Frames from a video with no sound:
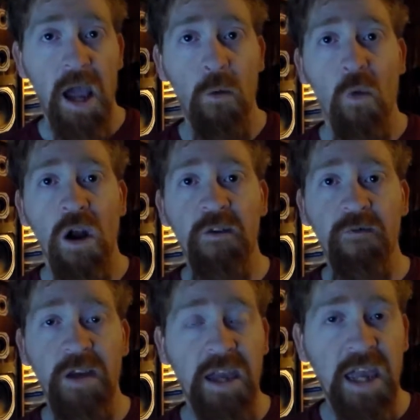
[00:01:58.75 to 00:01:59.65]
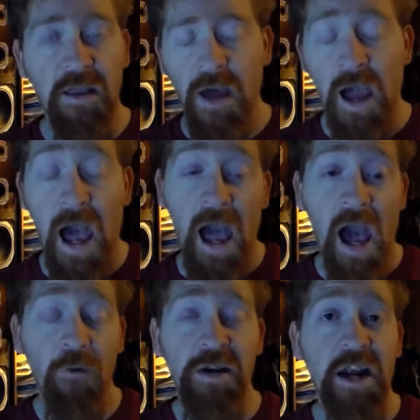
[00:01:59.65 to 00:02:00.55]
And one of the, I,
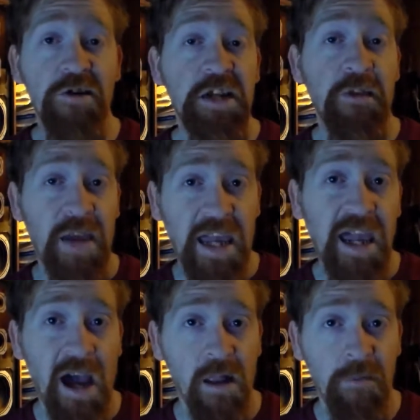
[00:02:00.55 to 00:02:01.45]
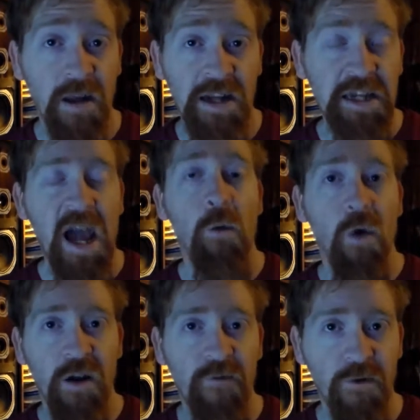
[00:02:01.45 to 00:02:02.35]
I would dare say, the key element, it's not
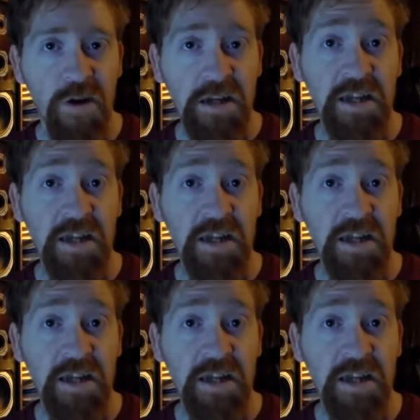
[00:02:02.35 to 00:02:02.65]
one of the